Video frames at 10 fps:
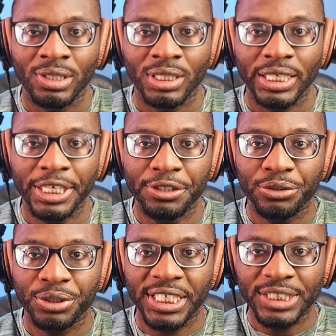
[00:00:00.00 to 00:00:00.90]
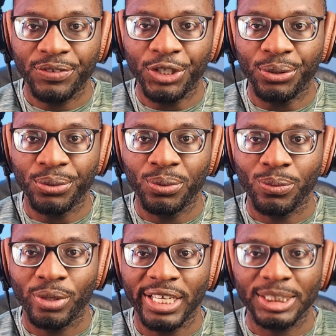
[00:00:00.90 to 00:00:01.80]
In today's video,
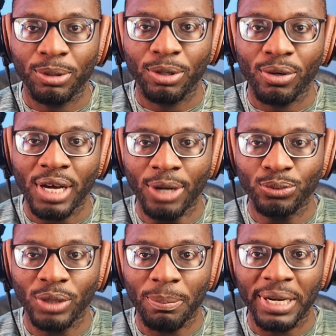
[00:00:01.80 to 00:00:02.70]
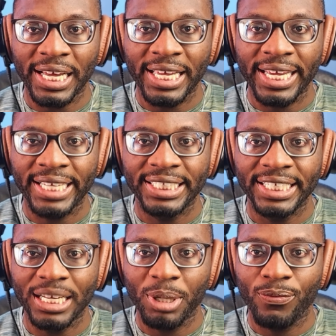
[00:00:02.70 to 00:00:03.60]
we'll explore how to apply a
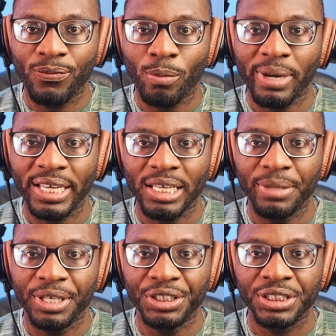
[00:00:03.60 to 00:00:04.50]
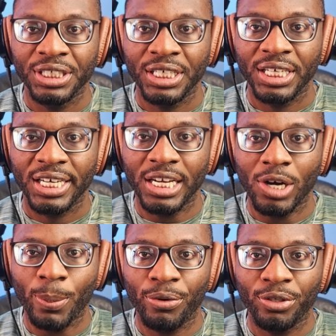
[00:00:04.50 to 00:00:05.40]
dynamic fallback image in our
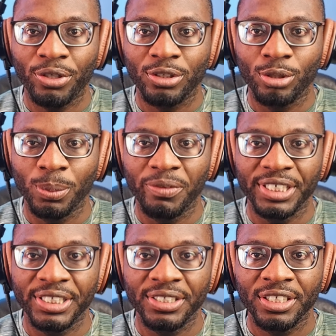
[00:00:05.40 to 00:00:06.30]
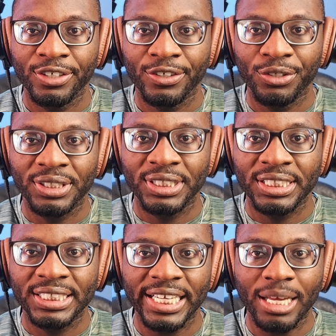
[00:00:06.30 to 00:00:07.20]
product loop grid using the
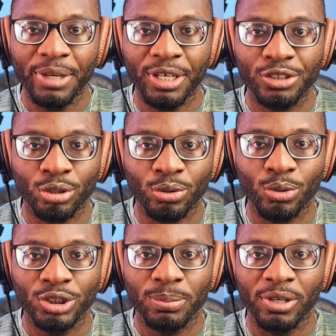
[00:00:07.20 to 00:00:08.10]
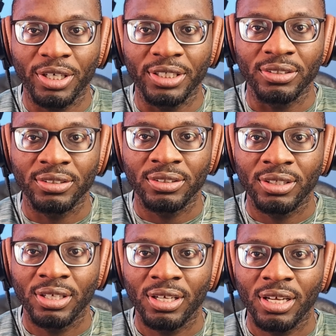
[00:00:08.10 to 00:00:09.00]
Dynamic Shortcodes plugin.
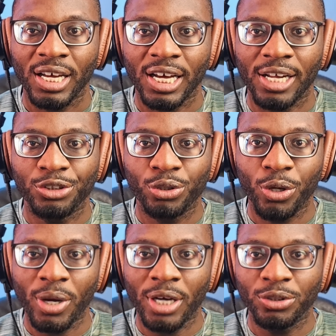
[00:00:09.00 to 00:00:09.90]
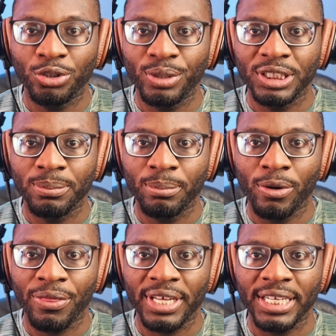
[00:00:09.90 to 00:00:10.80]
I'll show you how to do it
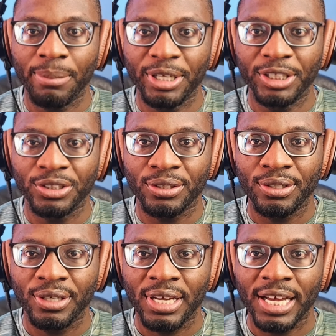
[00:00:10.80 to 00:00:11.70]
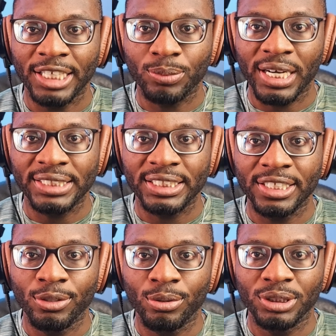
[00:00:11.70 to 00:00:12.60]
both in Elementor as well as
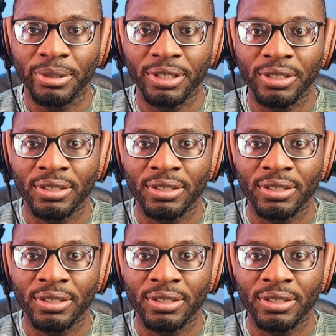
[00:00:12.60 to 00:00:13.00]
in Gutenberg.